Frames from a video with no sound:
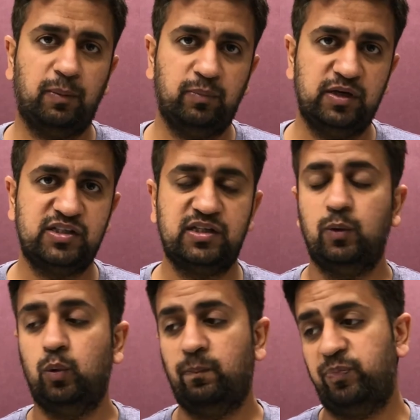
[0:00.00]
published
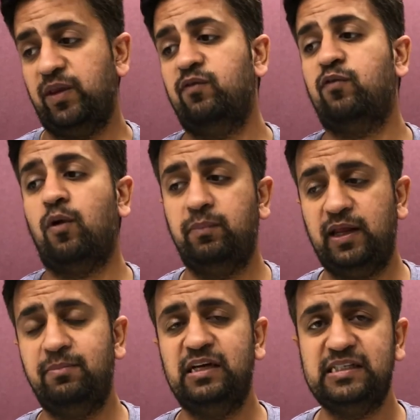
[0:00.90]
from
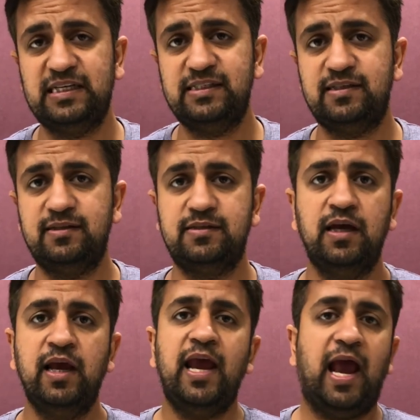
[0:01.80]
DBA Genesis,
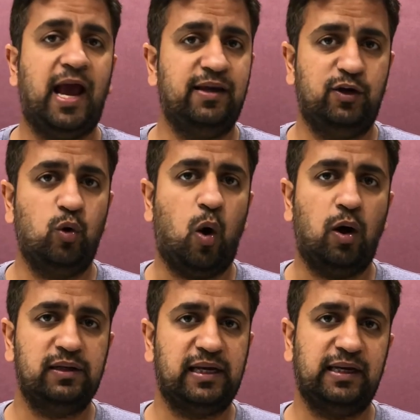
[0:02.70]
and you
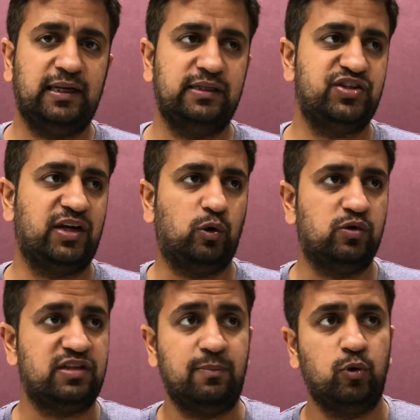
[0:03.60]
all can check
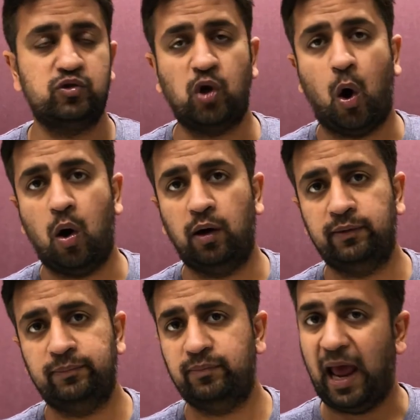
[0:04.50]
those ebooks
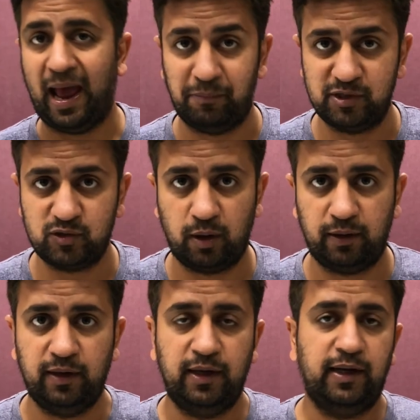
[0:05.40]
on
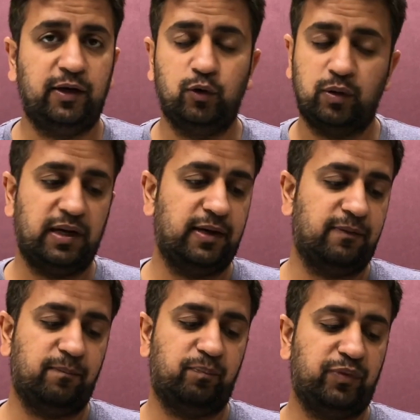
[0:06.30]
Amazon you
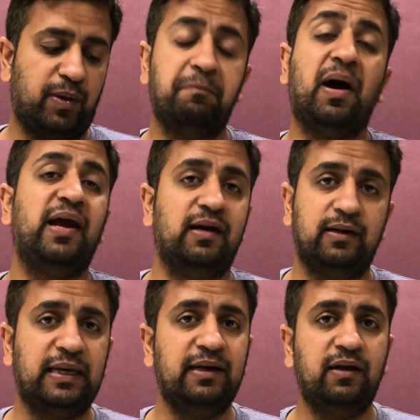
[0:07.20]
can buy
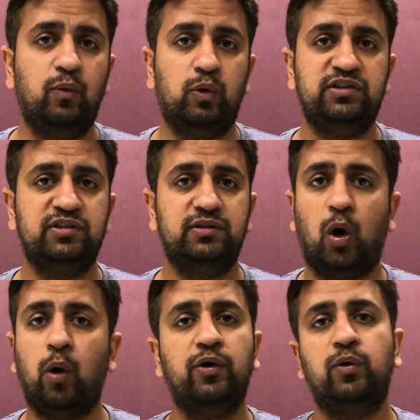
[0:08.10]
a Kindle version
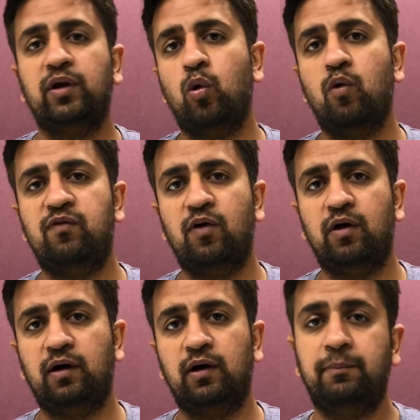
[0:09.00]
or you can go
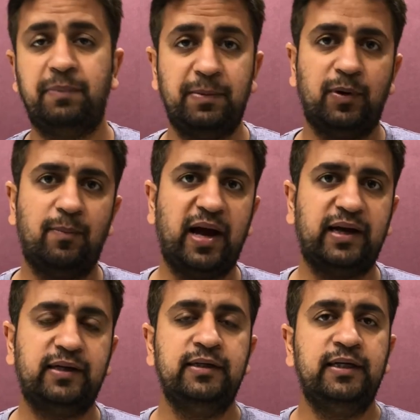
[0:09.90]
for a paperback.